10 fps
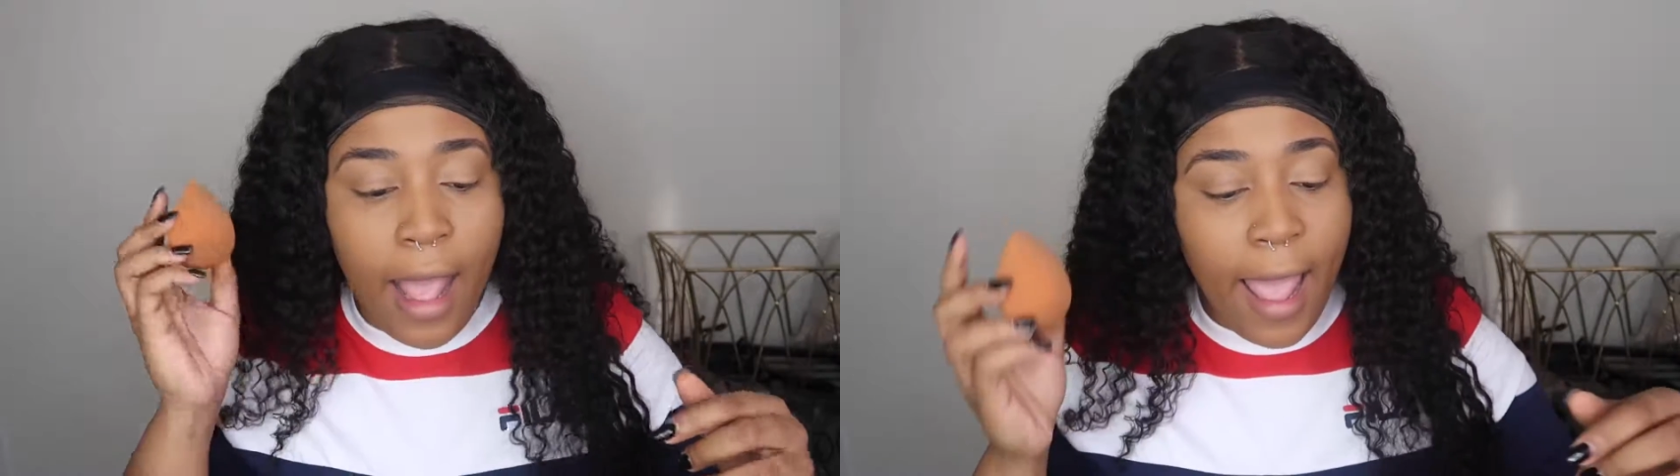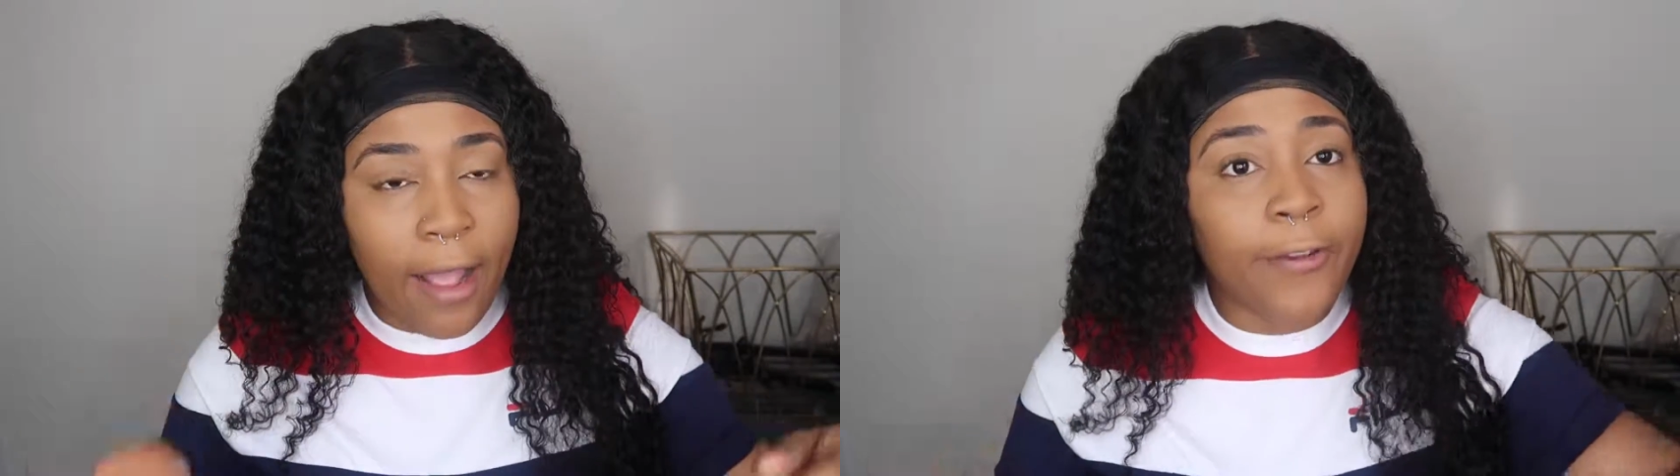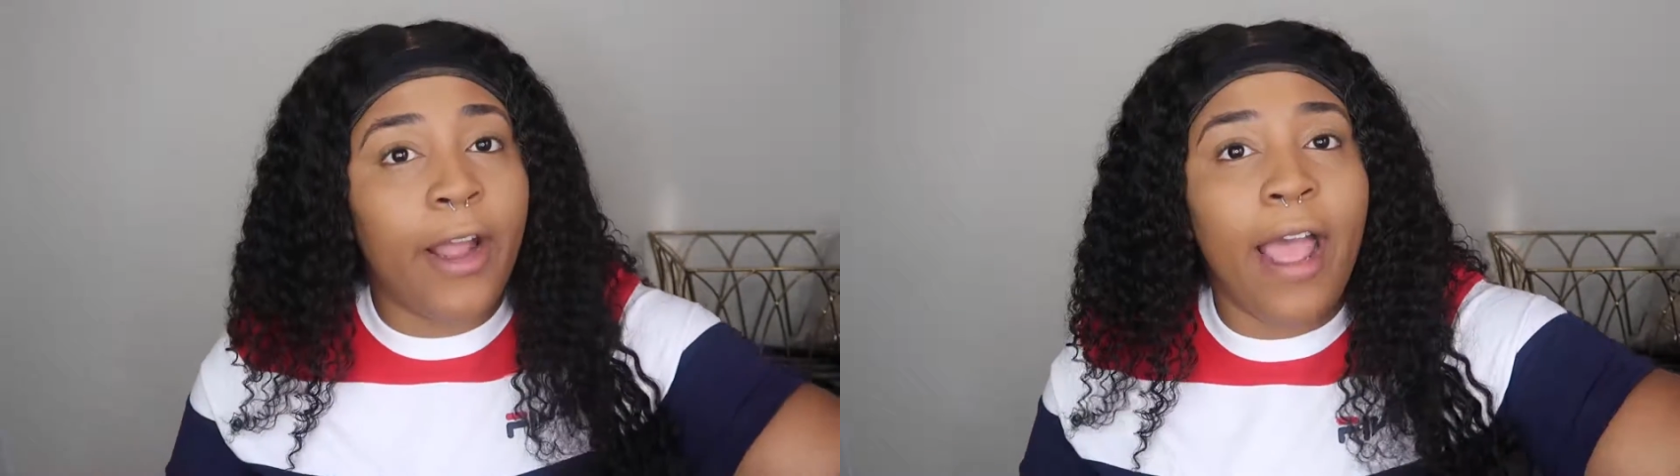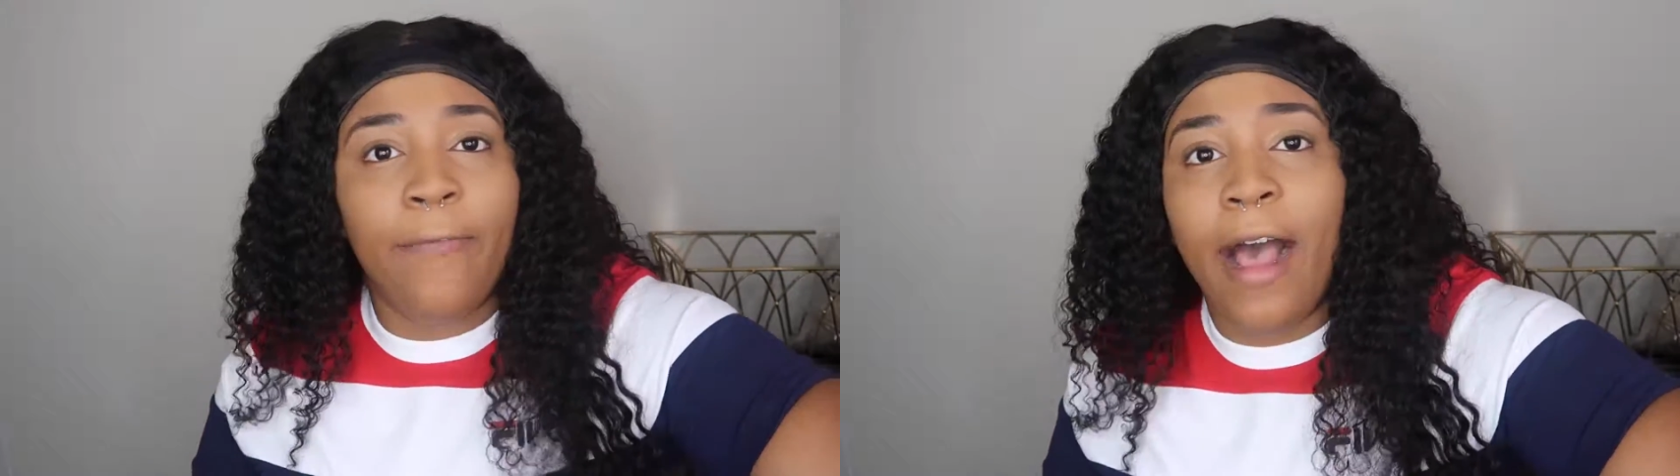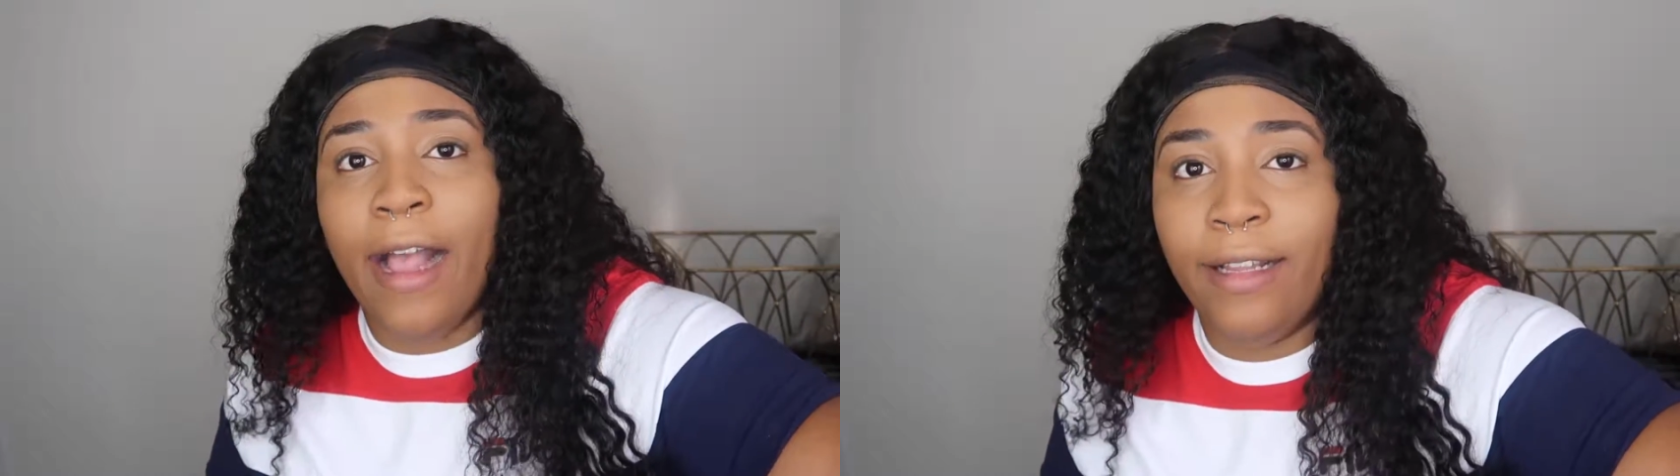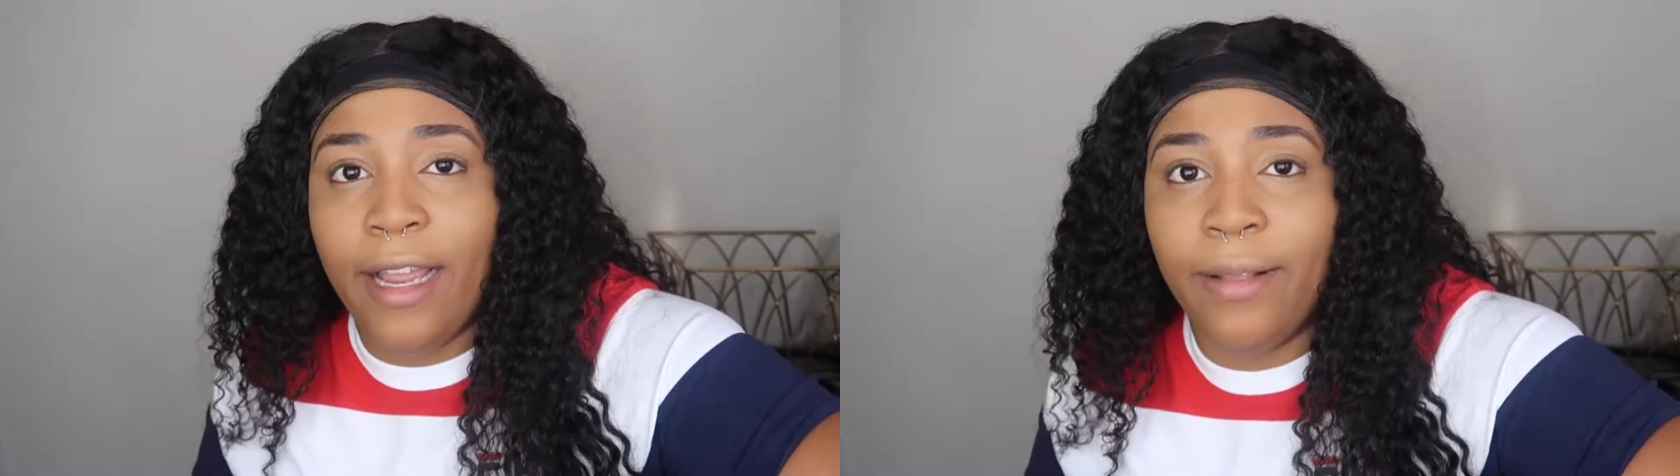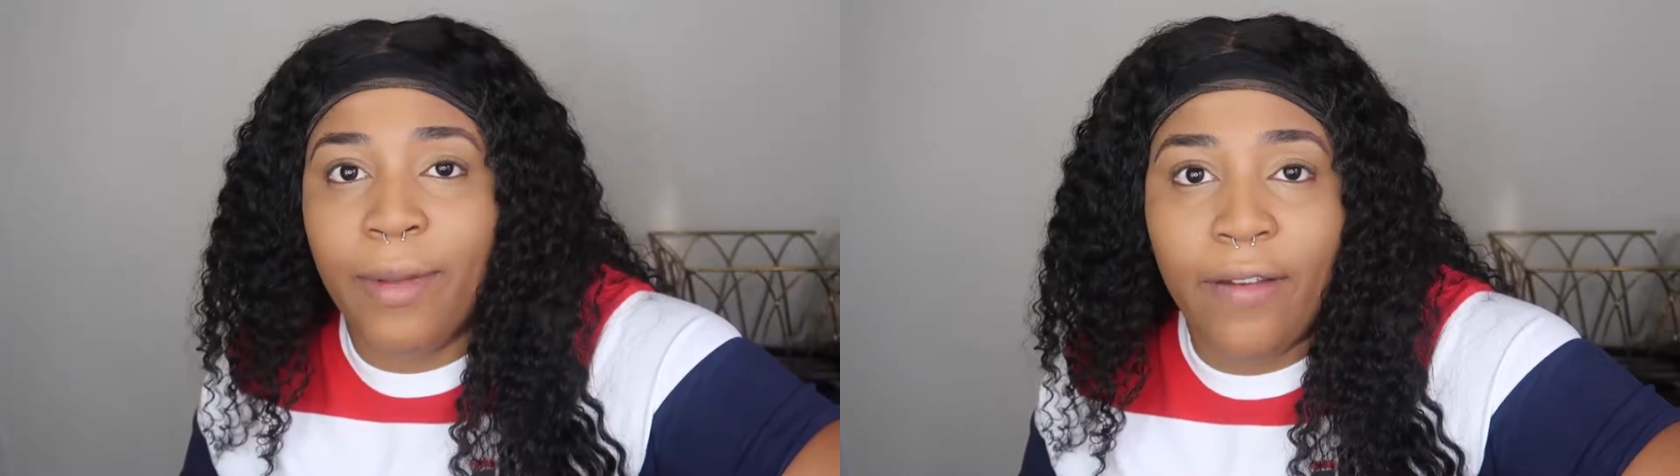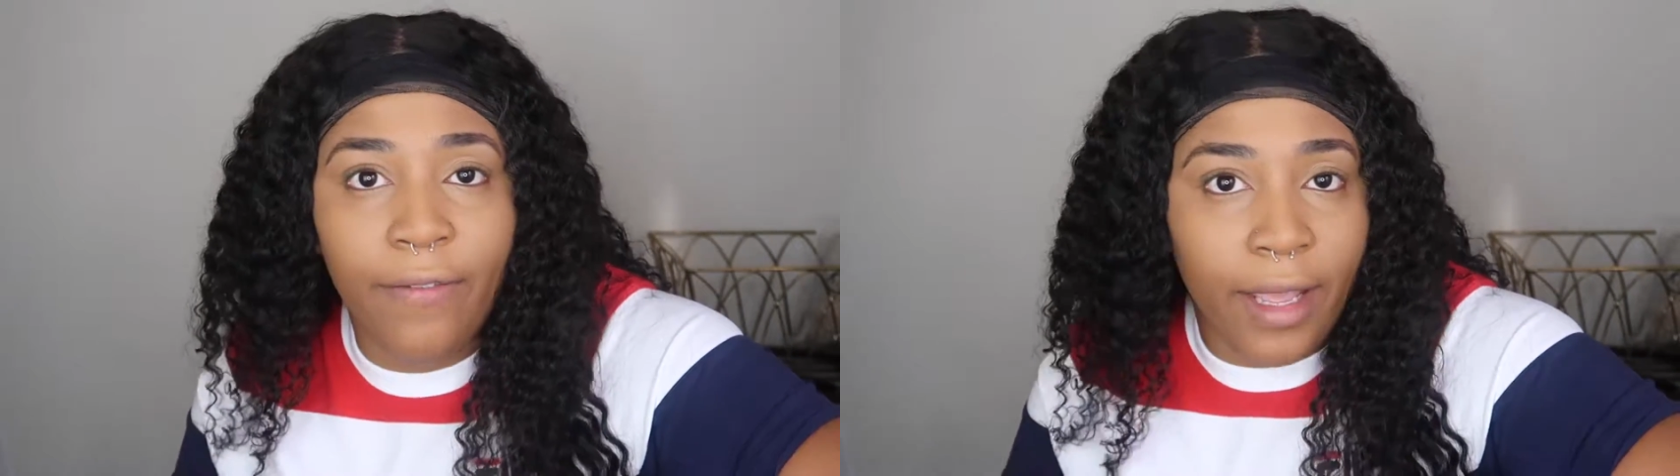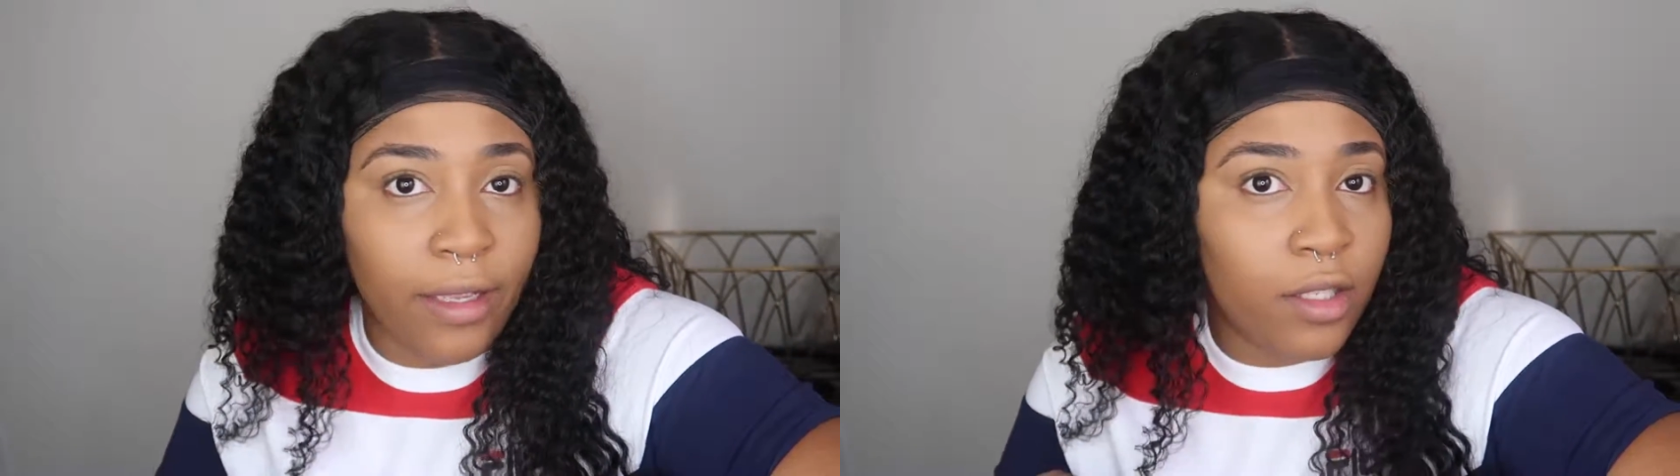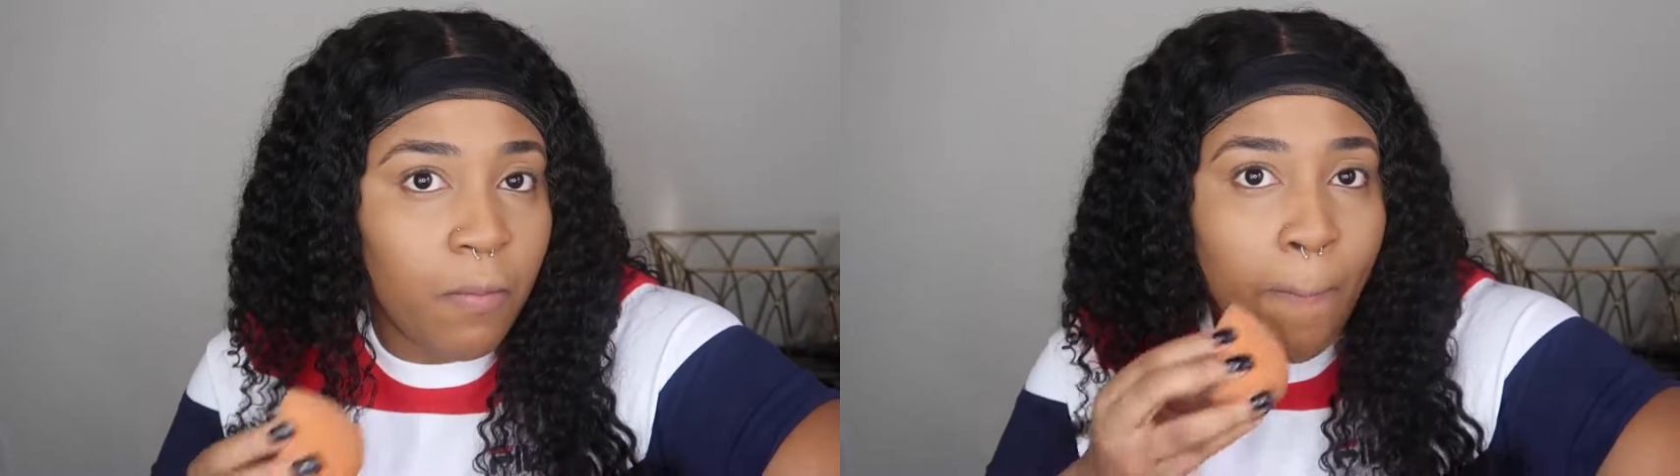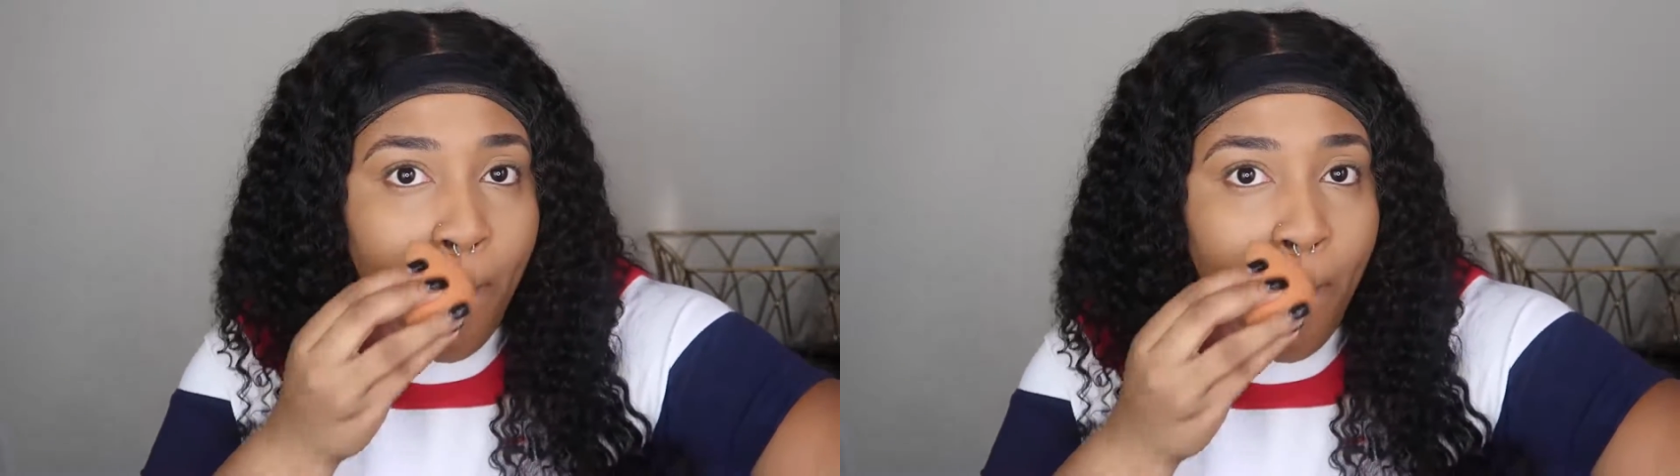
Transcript: after I have highlighted my face,